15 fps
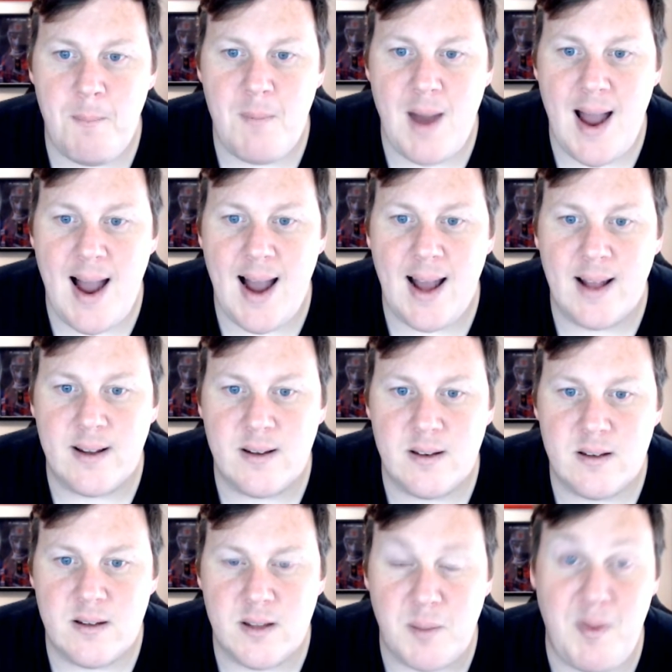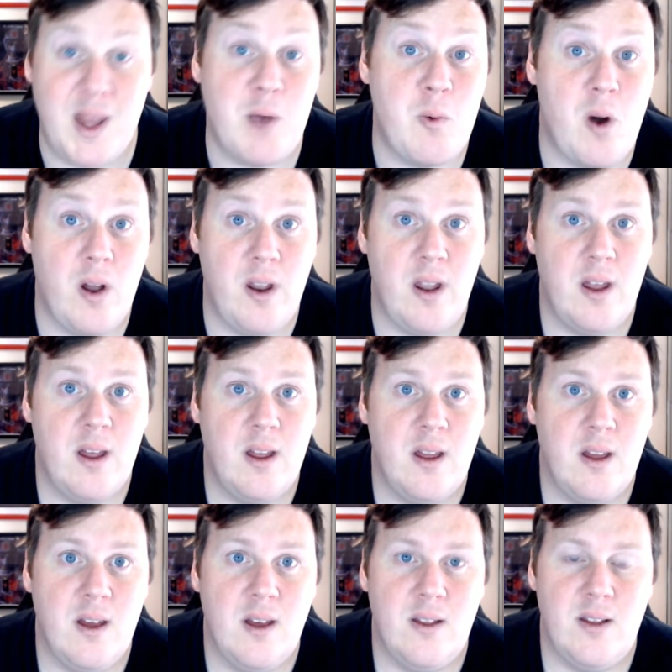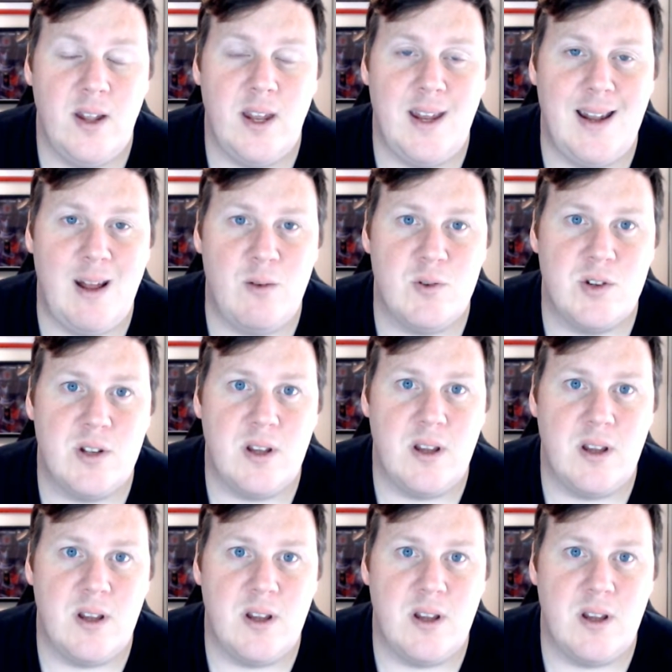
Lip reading: And the big one that he announced